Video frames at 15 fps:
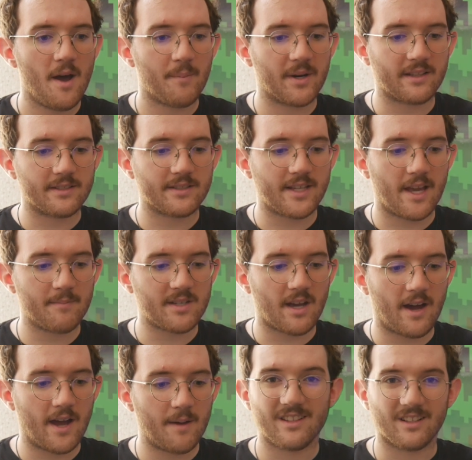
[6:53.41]
But at the same
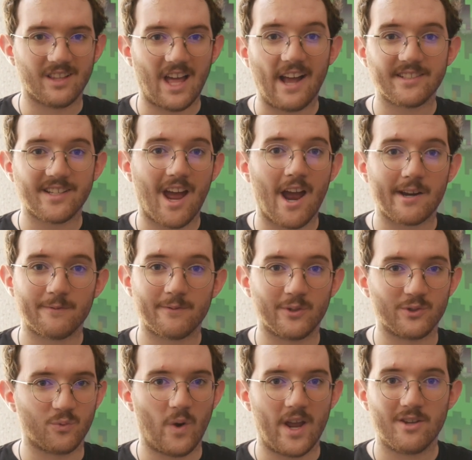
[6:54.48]
time, the last act
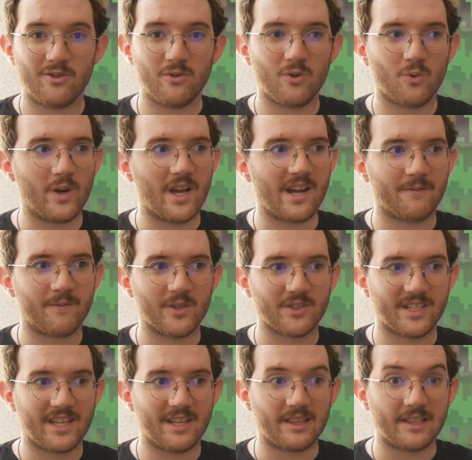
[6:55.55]
feels way too quick, feels
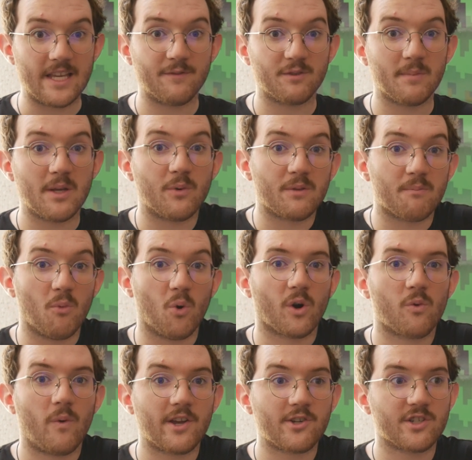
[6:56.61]
like it leaves me with more
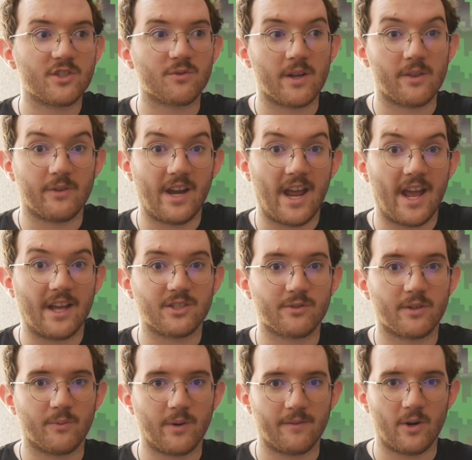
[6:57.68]
questions rather than
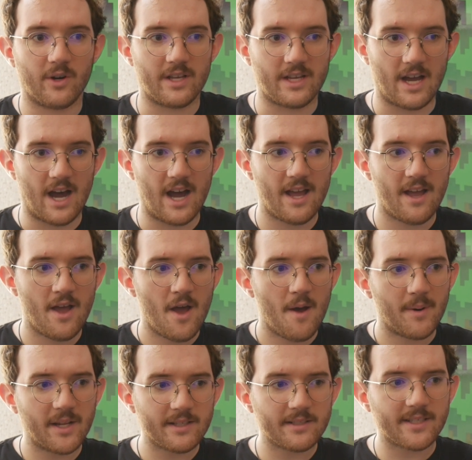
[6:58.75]
answering what I've already got.
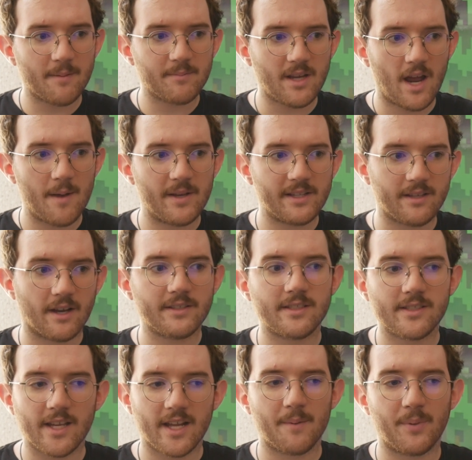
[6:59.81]
But at the same time, it does
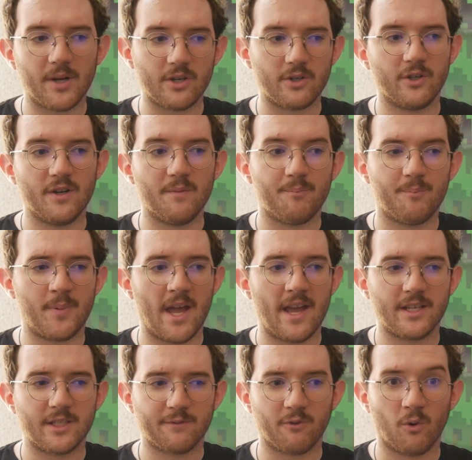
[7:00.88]
set up a good
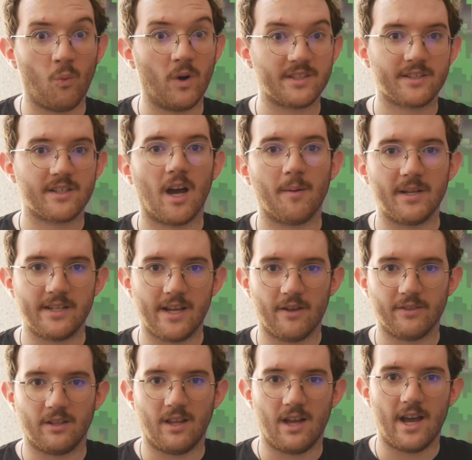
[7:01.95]
base for what's coming
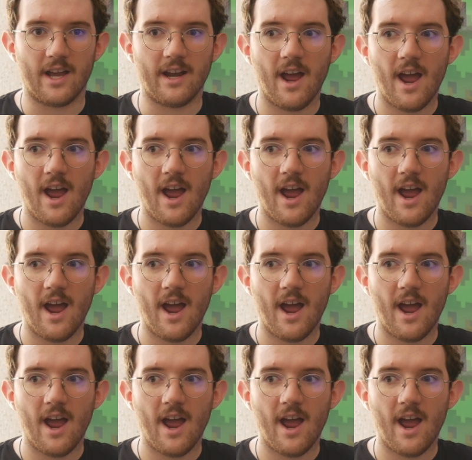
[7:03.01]
down the line.